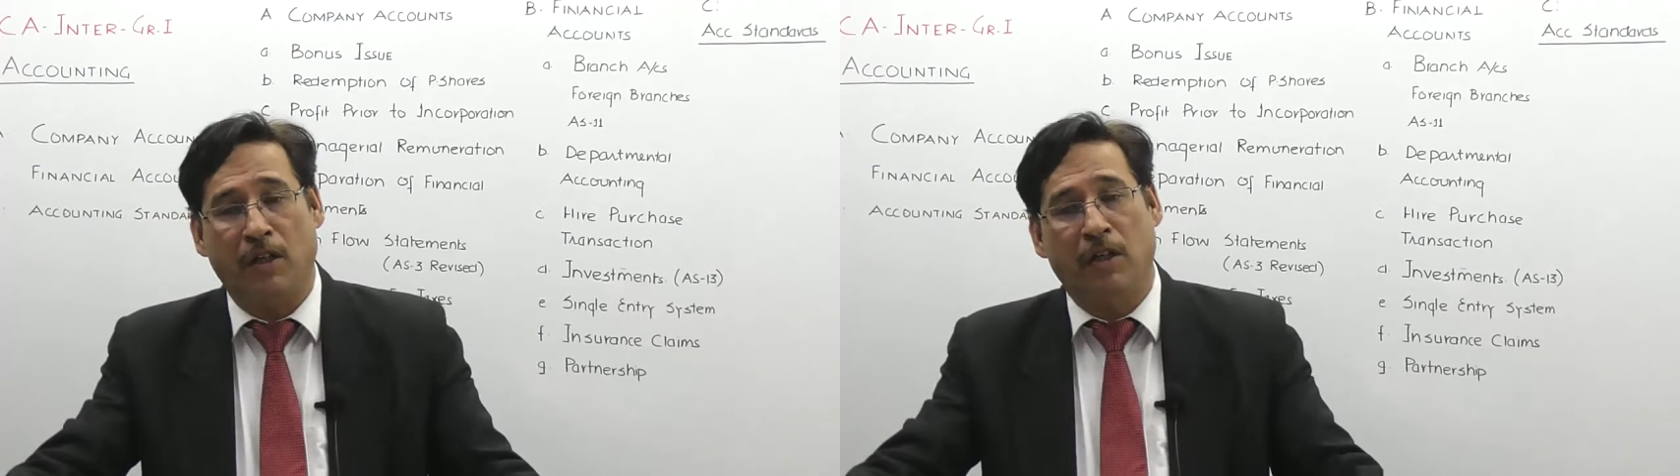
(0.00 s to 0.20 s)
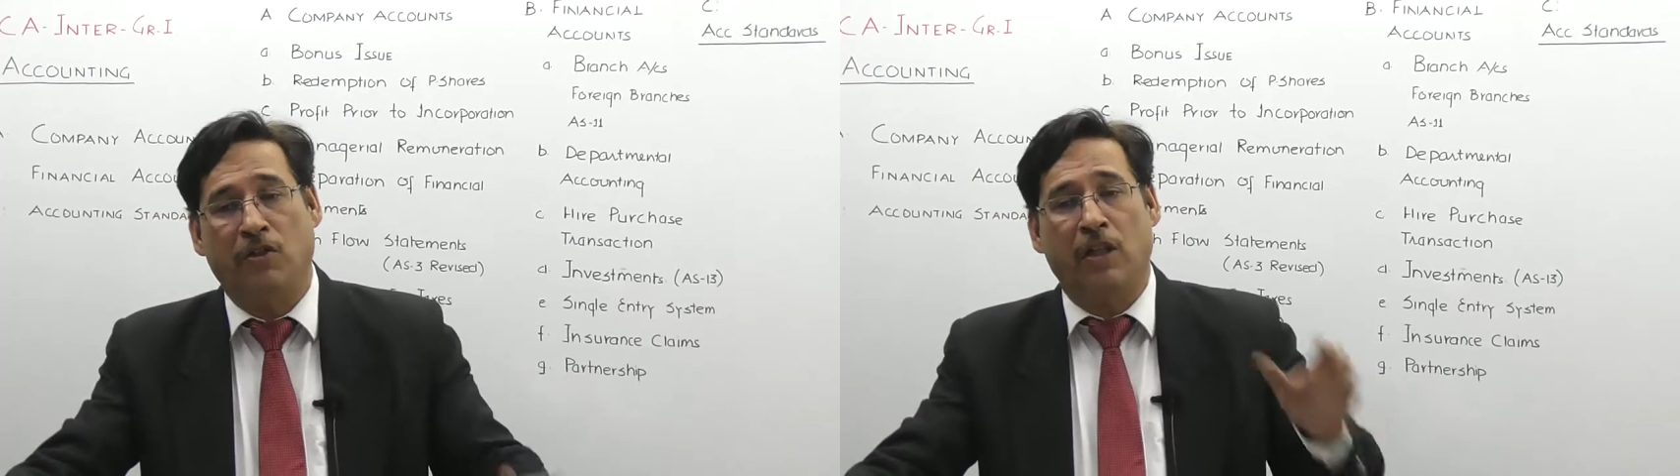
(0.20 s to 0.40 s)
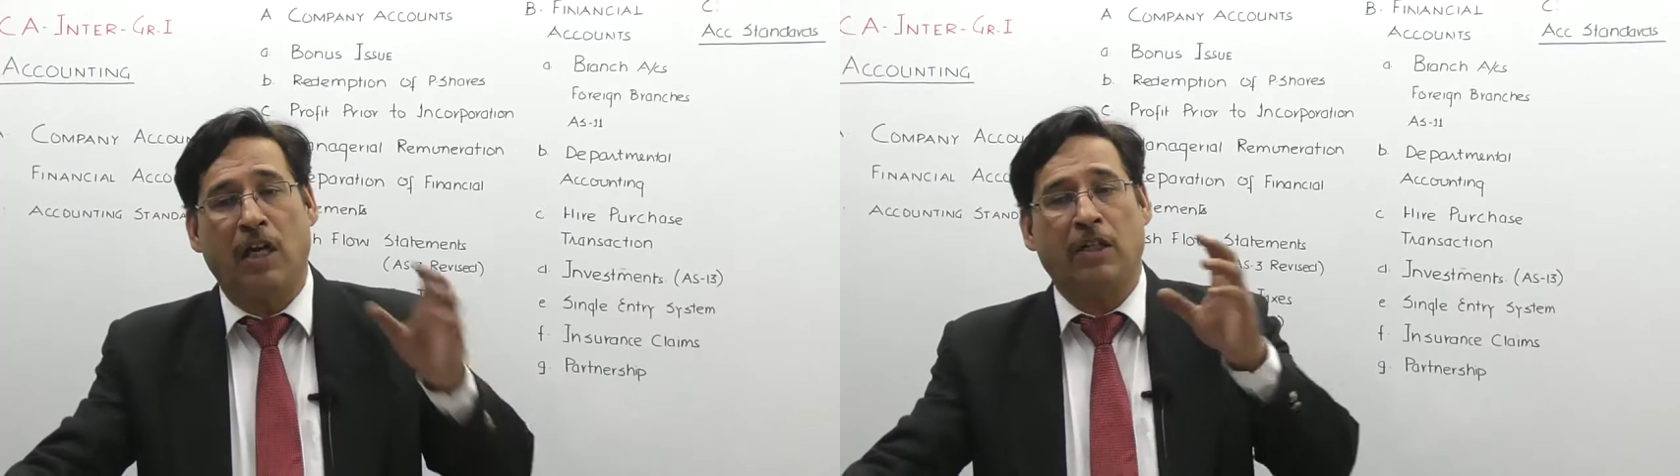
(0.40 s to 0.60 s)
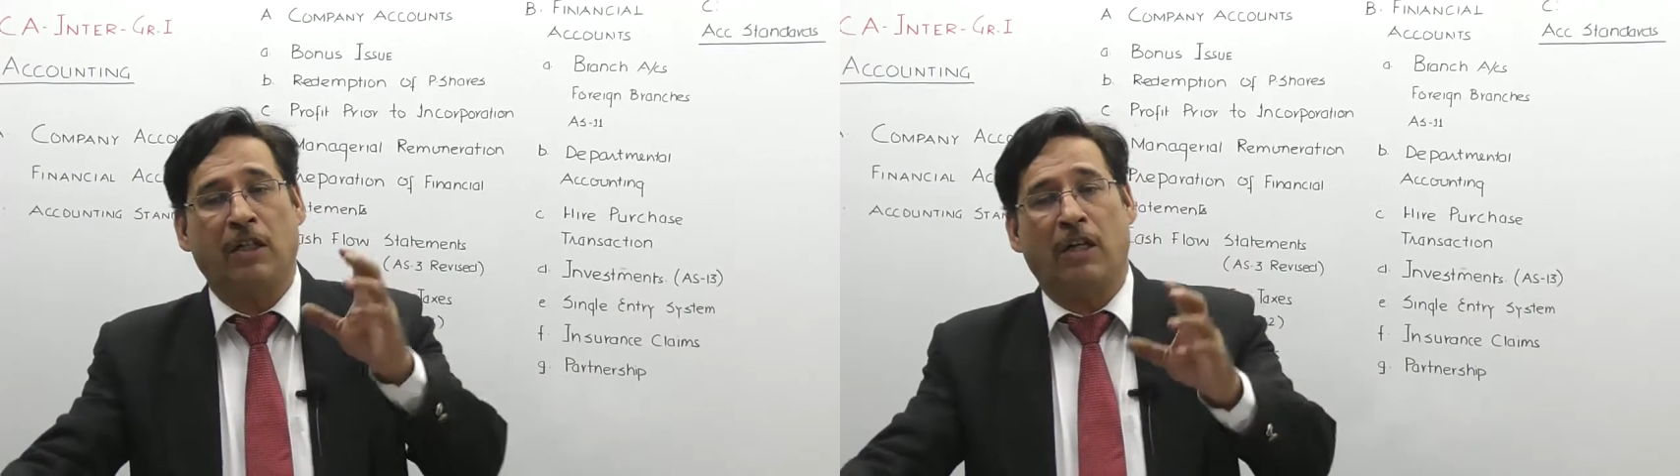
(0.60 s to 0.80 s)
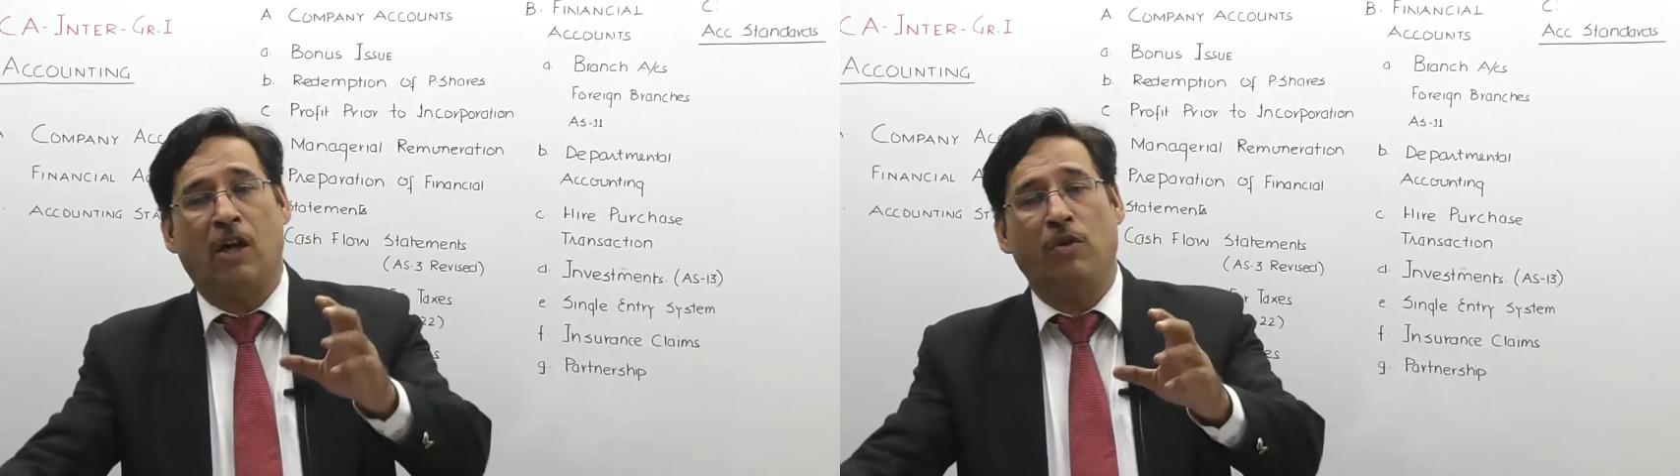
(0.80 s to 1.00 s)
a chartered
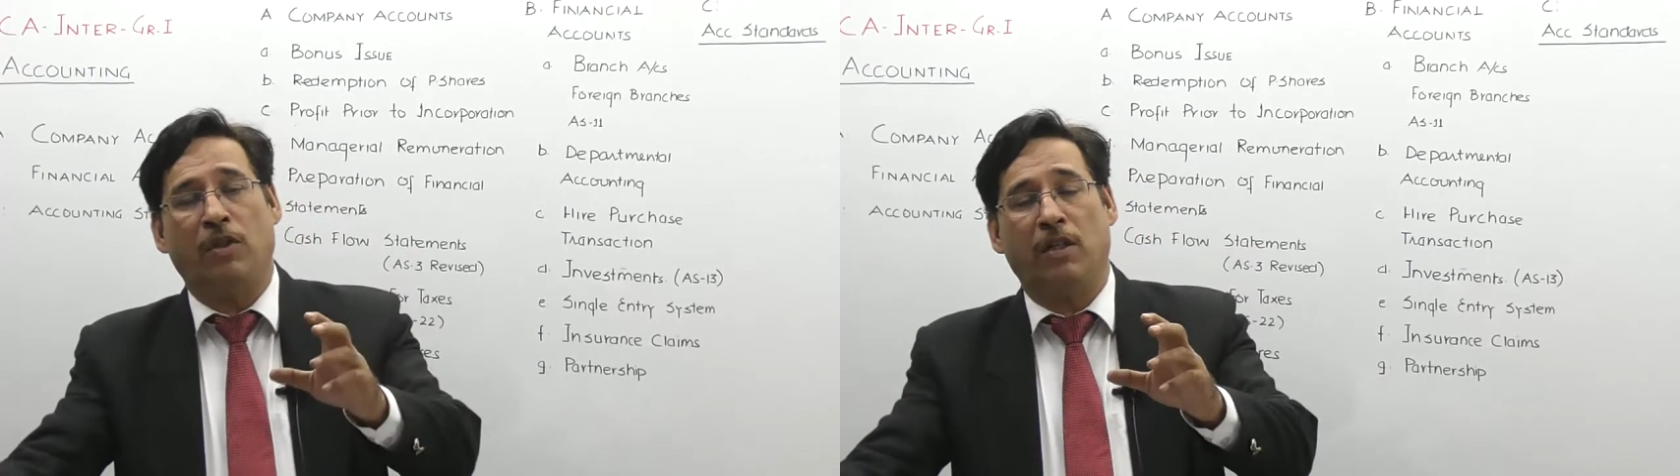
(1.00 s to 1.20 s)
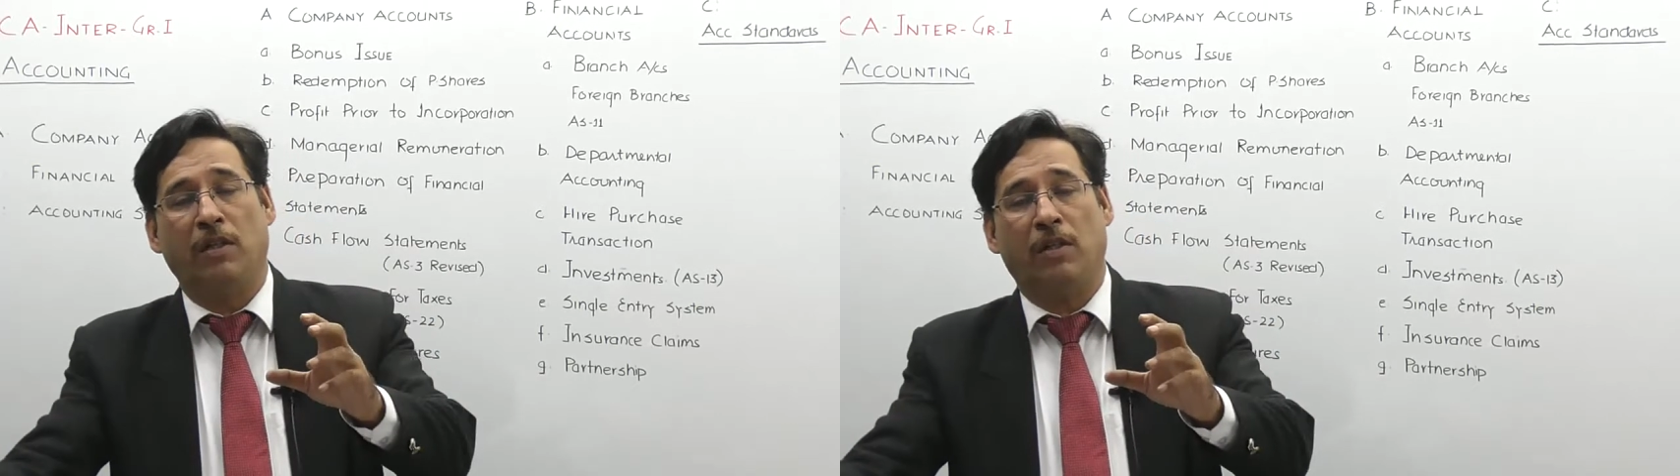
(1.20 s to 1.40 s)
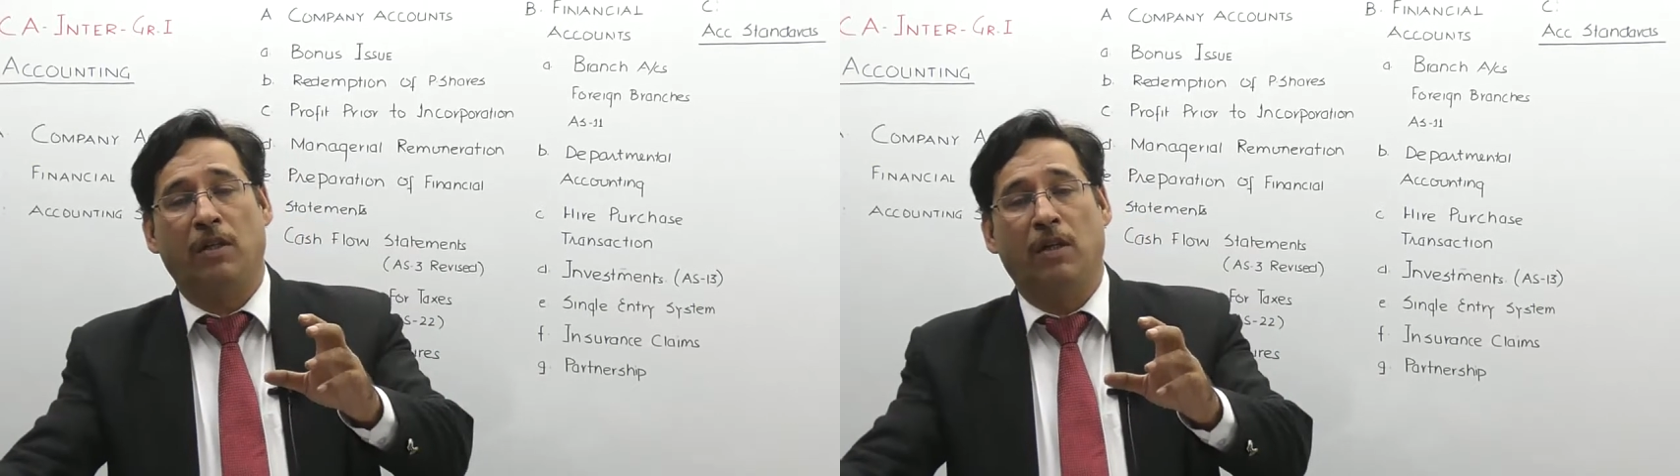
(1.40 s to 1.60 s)
accountant